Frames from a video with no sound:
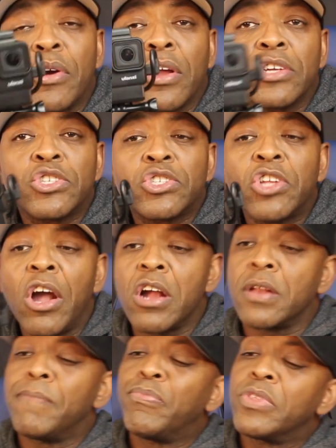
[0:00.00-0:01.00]
we're gonna
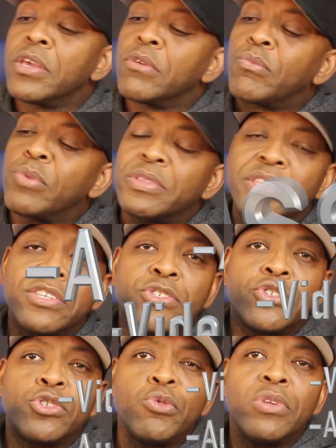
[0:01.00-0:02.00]
start with
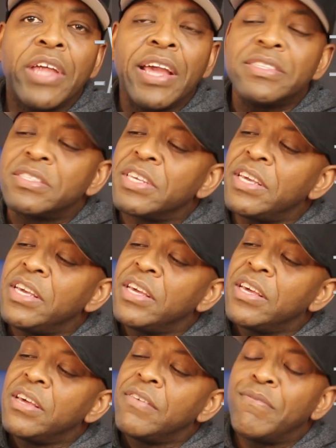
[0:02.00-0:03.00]
this Ulanzi
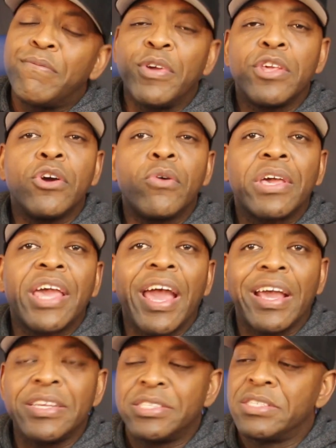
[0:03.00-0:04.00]
video
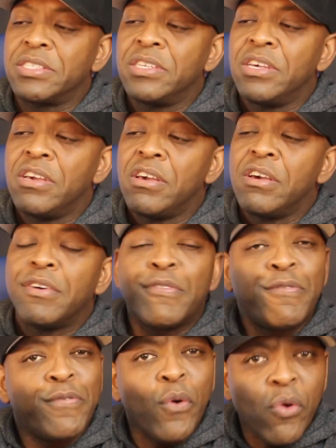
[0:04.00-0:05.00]
case
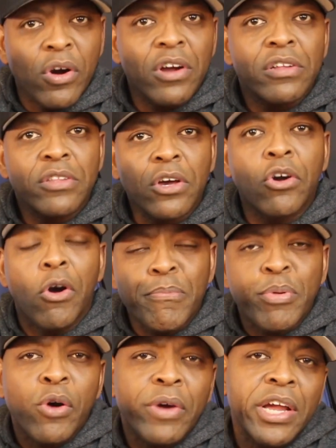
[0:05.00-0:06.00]
for the
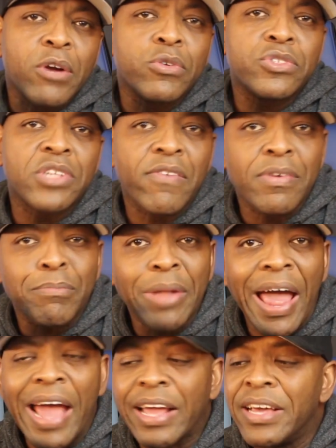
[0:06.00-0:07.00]
GoPro Hero 7
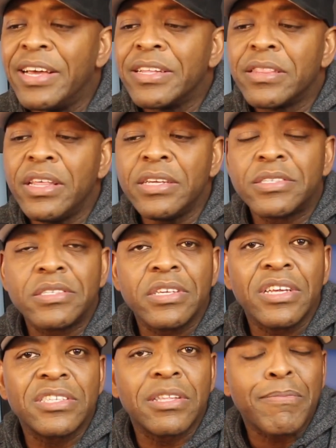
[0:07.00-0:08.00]
Black.
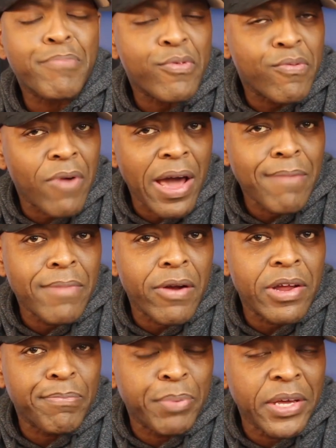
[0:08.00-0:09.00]
This is the
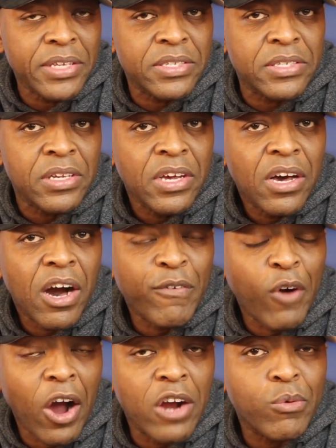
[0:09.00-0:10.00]
primary piece
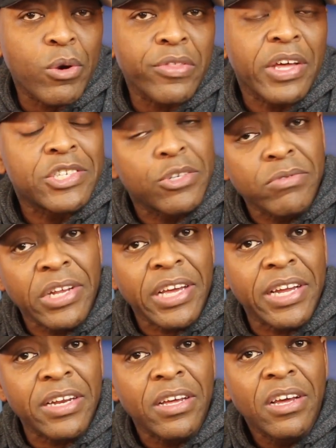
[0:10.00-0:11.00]
of hardware that you
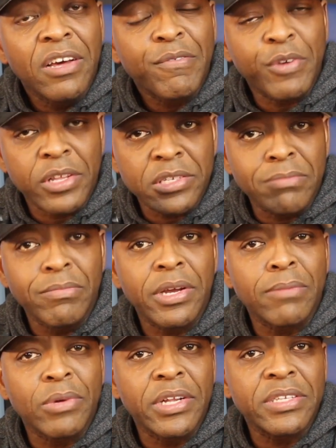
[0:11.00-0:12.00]
need for this
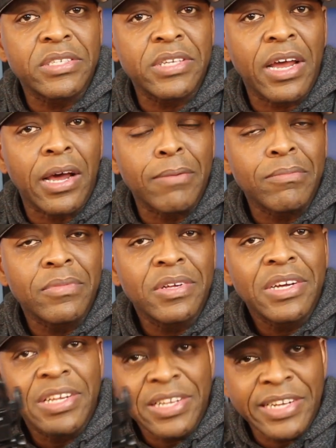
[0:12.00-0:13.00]
minimalist setup.
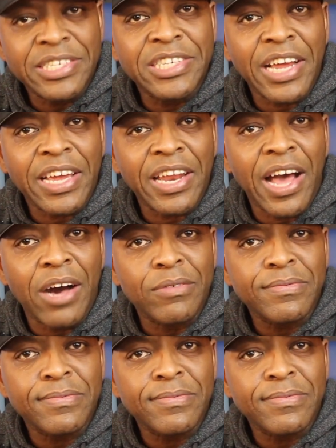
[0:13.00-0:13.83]
Let's check it out.